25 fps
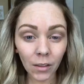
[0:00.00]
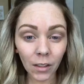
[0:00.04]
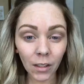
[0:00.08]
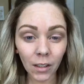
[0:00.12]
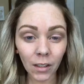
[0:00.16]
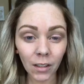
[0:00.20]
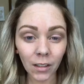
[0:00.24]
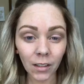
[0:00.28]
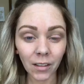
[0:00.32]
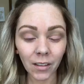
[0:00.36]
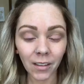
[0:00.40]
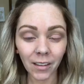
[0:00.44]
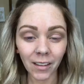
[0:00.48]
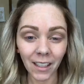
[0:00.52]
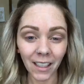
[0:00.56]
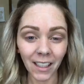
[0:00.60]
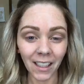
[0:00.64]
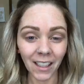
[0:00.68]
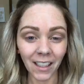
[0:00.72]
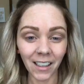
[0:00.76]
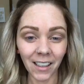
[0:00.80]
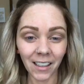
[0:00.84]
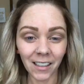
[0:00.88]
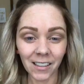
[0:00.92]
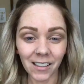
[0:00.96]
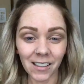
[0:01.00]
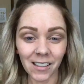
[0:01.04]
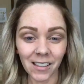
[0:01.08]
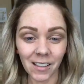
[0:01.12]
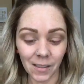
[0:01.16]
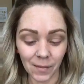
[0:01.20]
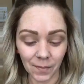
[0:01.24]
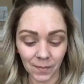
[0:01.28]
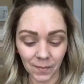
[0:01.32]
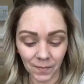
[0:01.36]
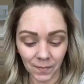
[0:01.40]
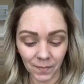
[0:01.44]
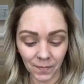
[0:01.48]
look. Thanks.
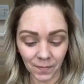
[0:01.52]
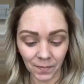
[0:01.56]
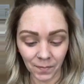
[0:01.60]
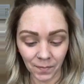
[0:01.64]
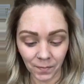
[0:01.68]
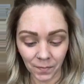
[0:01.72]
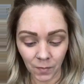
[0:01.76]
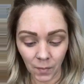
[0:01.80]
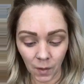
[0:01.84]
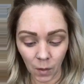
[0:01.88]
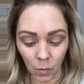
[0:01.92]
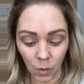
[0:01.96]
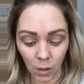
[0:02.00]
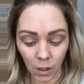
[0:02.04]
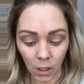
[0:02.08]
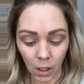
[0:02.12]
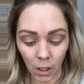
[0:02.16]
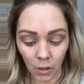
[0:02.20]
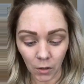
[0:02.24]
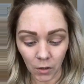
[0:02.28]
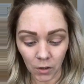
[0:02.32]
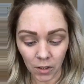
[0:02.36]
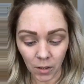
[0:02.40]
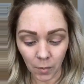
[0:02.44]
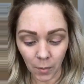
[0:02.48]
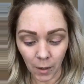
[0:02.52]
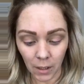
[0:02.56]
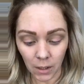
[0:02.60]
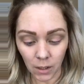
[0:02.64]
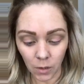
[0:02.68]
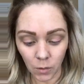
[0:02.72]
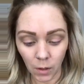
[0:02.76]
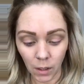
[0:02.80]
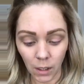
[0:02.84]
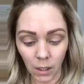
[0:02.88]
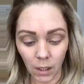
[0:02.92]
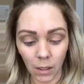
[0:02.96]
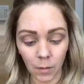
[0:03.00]
What colors am I
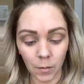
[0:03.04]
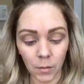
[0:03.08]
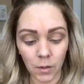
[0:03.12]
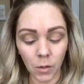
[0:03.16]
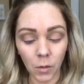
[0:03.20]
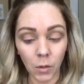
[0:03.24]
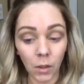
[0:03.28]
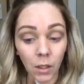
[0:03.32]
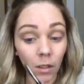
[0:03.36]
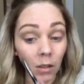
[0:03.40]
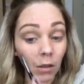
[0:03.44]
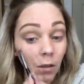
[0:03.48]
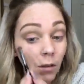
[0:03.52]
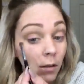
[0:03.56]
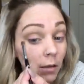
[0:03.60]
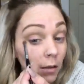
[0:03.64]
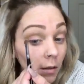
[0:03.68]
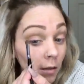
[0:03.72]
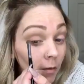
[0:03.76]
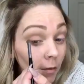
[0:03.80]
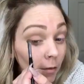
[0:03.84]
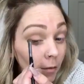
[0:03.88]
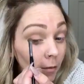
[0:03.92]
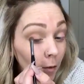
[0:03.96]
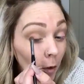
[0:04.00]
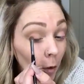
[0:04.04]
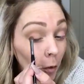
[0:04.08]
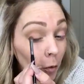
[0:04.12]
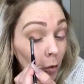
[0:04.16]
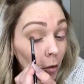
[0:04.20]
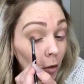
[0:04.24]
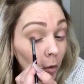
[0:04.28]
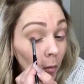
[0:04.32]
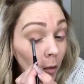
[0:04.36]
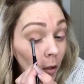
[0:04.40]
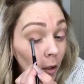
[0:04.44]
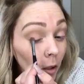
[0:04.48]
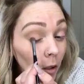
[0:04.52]
doing? I'm doing
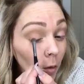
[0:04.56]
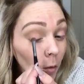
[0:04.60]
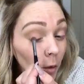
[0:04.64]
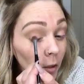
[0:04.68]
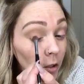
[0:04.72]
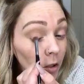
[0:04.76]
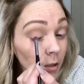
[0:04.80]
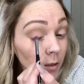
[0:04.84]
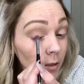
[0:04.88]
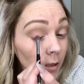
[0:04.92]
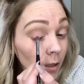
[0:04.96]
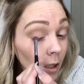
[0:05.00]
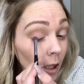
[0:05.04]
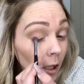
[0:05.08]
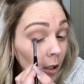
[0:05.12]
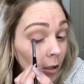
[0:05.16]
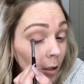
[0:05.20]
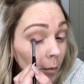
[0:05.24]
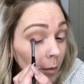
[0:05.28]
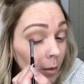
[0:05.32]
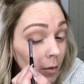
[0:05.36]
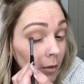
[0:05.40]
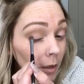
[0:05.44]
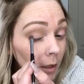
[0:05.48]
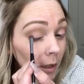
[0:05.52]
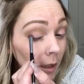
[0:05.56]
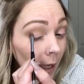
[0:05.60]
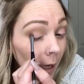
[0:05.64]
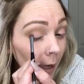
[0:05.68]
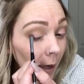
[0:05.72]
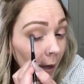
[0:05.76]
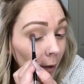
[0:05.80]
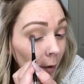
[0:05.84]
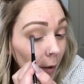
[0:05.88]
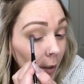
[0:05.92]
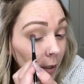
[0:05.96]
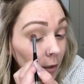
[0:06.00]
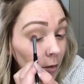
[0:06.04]
Vulnerable, which is the color I'm using
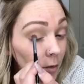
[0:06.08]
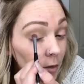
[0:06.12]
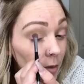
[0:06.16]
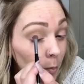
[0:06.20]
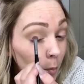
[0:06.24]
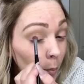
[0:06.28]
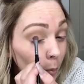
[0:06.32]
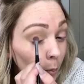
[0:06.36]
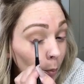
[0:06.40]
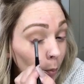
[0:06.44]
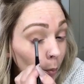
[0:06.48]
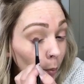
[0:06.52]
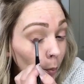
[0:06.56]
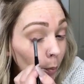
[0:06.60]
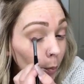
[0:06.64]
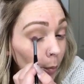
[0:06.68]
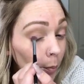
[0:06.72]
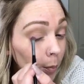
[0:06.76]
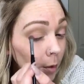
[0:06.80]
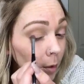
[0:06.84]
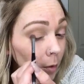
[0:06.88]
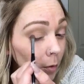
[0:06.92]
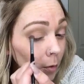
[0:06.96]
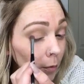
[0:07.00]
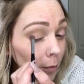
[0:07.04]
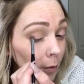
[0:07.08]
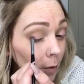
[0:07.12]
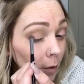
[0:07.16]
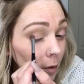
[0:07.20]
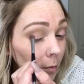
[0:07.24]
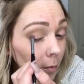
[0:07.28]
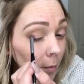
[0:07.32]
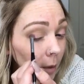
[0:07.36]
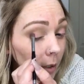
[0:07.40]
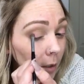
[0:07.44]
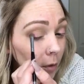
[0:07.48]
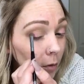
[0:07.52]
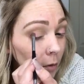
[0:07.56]
now. I use Beautiful in
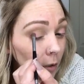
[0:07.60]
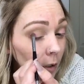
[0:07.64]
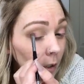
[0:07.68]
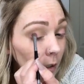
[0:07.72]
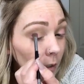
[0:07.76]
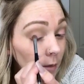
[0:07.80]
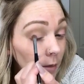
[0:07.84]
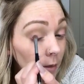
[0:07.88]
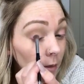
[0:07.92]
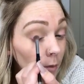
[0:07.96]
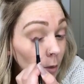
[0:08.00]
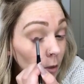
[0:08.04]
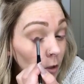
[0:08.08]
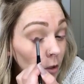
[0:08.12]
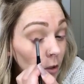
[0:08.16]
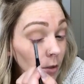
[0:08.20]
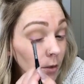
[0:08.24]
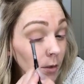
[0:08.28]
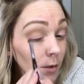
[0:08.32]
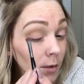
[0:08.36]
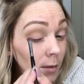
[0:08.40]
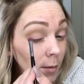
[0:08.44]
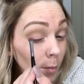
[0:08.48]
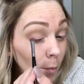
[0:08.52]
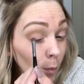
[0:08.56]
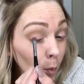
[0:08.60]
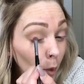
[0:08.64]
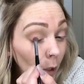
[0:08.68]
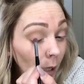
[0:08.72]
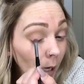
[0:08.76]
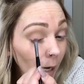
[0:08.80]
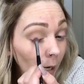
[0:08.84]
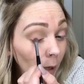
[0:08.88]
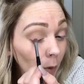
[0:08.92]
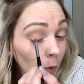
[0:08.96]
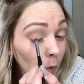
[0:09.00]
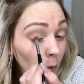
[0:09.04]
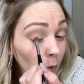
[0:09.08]
my crease, which is
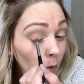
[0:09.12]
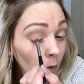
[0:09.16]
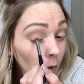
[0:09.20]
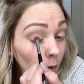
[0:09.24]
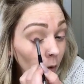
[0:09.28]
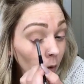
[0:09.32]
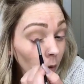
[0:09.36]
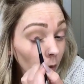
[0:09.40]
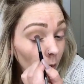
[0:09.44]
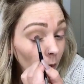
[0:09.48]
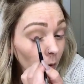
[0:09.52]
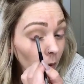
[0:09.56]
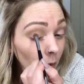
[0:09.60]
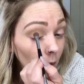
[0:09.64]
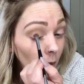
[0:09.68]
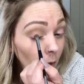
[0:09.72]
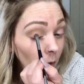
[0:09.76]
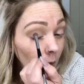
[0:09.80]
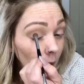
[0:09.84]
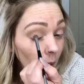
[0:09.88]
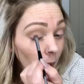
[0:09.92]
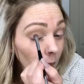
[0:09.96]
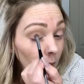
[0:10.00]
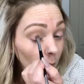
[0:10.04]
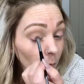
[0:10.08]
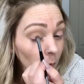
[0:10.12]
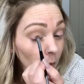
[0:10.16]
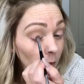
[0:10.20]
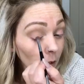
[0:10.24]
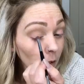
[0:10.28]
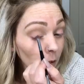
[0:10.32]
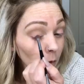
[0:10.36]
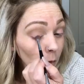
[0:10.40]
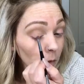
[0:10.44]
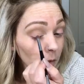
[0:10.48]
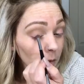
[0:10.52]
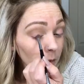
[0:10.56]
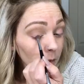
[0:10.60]
brown. And then we're going
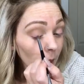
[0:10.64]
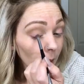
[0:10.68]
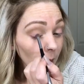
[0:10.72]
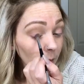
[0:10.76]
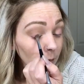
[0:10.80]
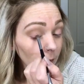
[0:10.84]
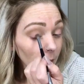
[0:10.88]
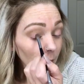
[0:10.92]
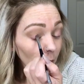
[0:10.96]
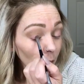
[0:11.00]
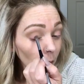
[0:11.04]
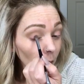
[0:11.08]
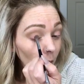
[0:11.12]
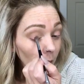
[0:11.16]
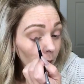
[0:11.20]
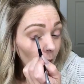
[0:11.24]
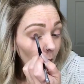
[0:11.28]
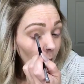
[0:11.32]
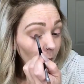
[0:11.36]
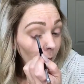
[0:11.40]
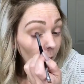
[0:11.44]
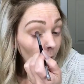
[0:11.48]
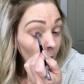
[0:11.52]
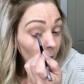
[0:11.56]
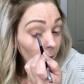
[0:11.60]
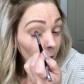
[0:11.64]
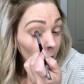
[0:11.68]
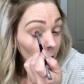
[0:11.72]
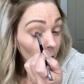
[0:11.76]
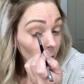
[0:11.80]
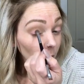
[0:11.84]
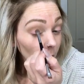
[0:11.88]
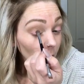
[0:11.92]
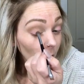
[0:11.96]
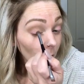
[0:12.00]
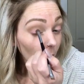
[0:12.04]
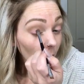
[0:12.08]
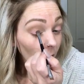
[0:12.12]
to do Sexy right on the inner
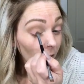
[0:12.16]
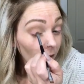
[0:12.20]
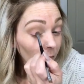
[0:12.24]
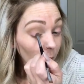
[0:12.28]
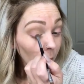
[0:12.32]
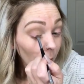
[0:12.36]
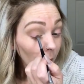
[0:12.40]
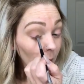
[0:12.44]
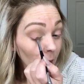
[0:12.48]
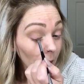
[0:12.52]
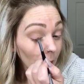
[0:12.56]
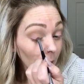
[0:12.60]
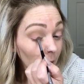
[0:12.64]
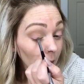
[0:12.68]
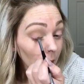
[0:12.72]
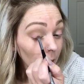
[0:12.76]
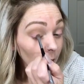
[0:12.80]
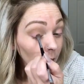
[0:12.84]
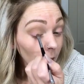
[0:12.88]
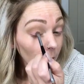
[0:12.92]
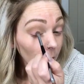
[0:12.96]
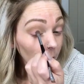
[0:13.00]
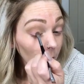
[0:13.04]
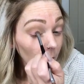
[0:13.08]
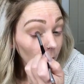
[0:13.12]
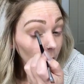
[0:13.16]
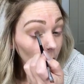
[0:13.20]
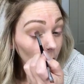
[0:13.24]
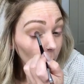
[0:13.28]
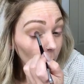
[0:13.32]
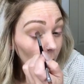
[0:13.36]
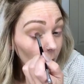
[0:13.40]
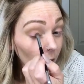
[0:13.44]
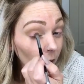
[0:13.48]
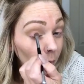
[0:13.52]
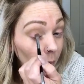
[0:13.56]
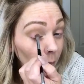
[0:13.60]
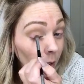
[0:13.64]
of my lid, the inner
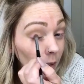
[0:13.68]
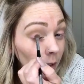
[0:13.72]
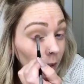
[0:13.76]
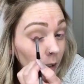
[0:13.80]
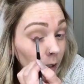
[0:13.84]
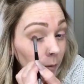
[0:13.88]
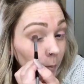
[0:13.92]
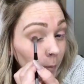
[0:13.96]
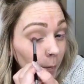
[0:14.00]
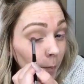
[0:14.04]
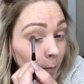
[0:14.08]
part of my lid.